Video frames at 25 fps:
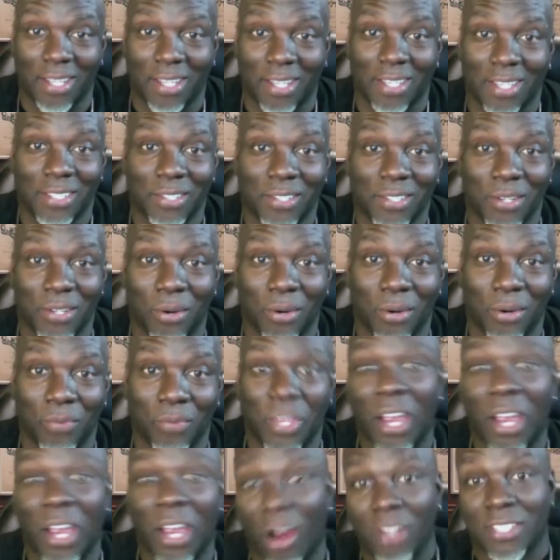you know,
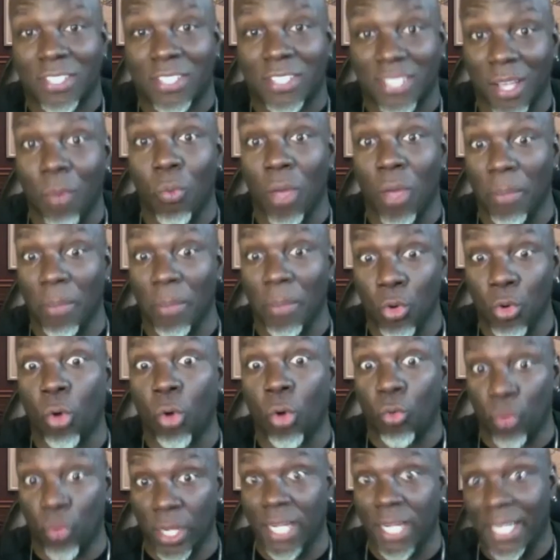there are some women
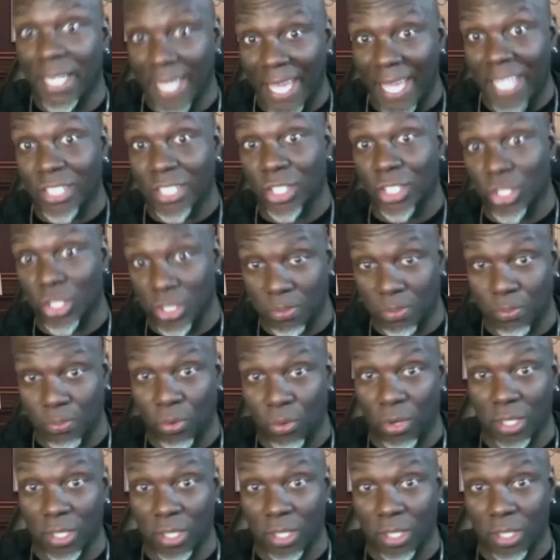who are really into the sports.